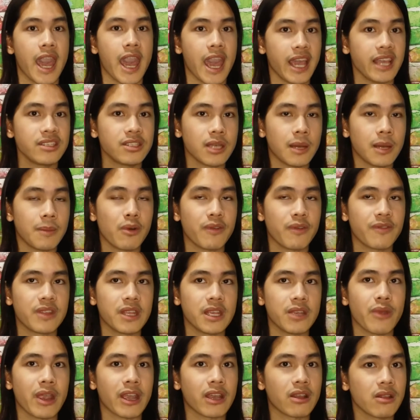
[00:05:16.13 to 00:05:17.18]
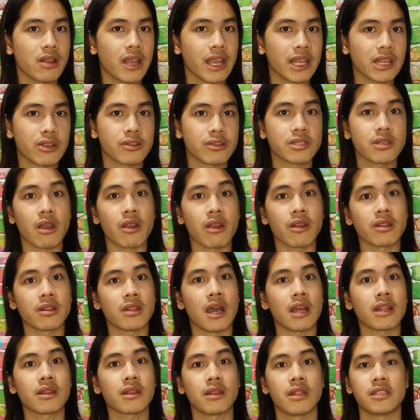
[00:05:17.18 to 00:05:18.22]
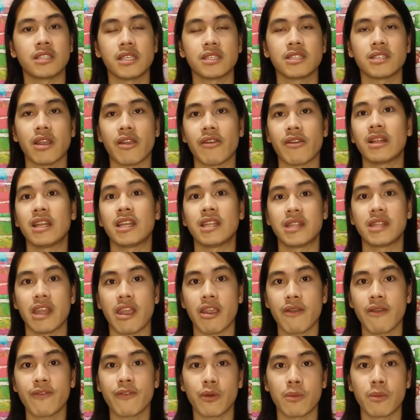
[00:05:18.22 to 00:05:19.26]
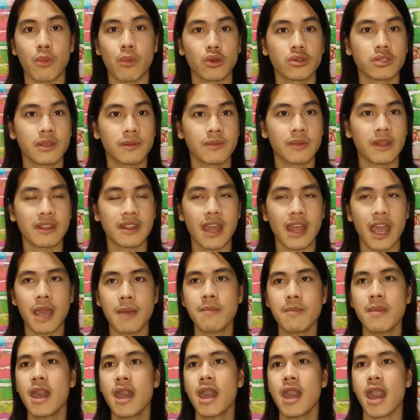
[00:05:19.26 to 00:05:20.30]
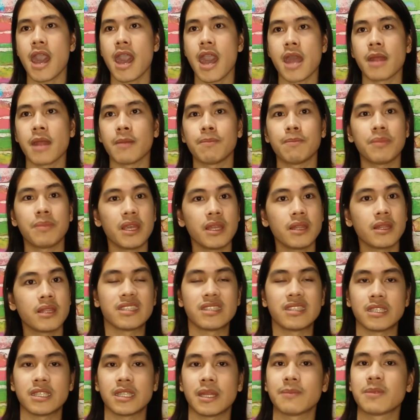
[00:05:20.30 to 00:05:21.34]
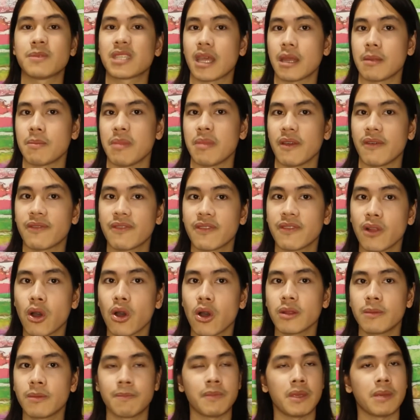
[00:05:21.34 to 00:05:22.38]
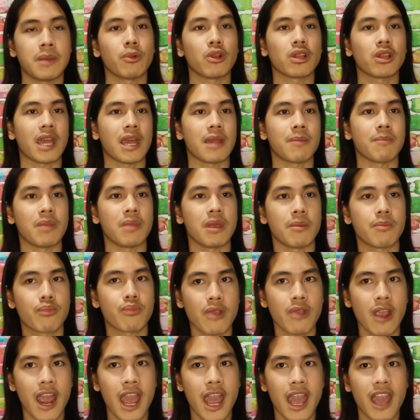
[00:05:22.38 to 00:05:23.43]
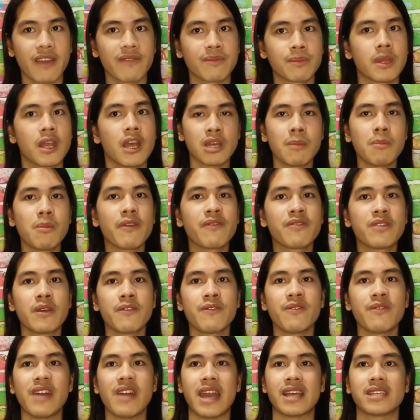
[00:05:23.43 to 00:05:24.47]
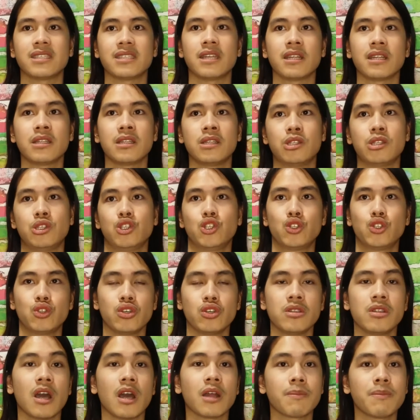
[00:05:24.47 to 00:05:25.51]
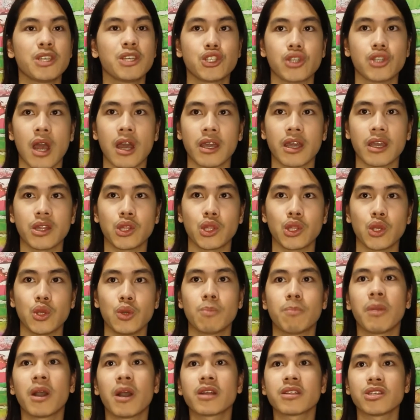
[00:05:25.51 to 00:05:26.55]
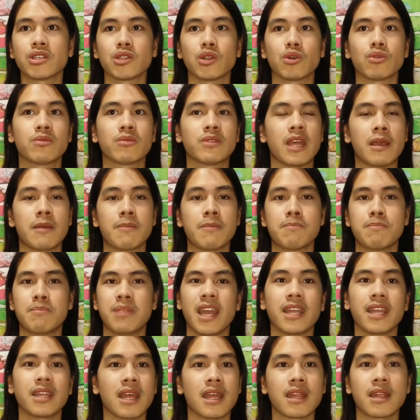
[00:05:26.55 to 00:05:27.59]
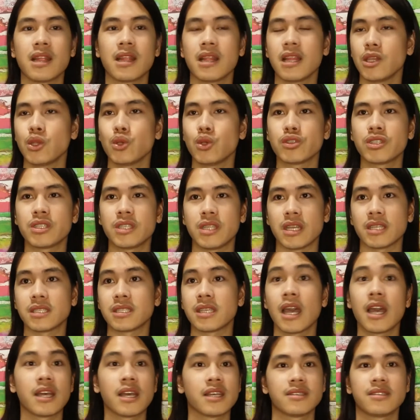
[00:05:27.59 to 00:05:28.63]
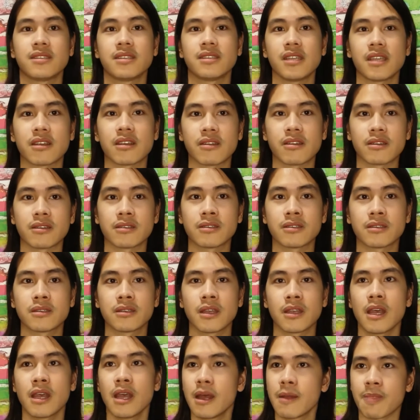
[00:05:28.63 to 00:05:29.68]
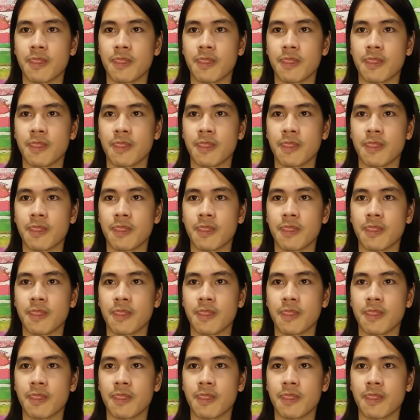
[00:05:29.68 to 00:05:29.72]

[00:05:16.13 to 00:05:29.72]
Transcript: a a, some of the regulators are not necessarily there for most of the time, and B, the systems can be flawed, people can be bribed. Some of the facts that should not be shocking to you, but you know, they blatantly use these stickers